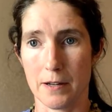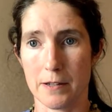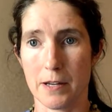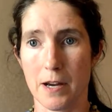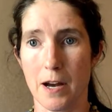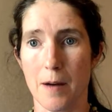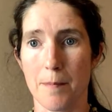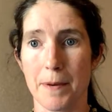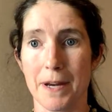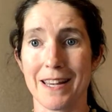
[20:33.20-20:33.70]

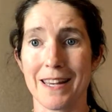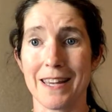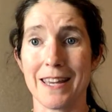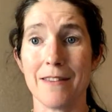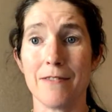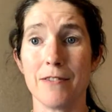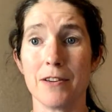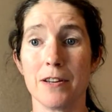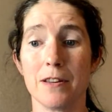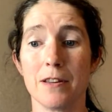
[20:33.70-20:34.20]
topic,
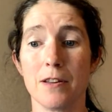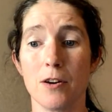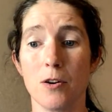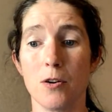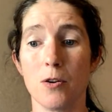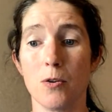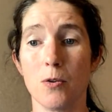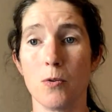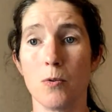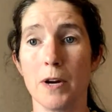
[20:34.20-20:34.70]
even
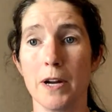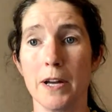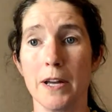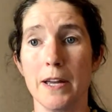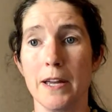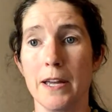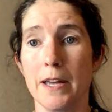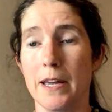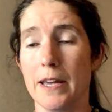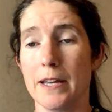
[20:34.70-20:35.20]
though
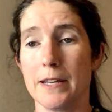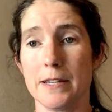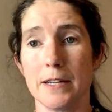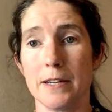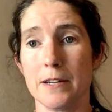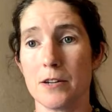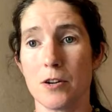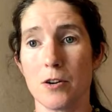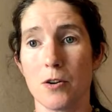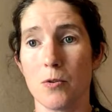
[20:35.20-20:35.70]
it
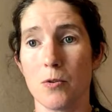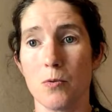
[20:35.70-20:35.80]
didn't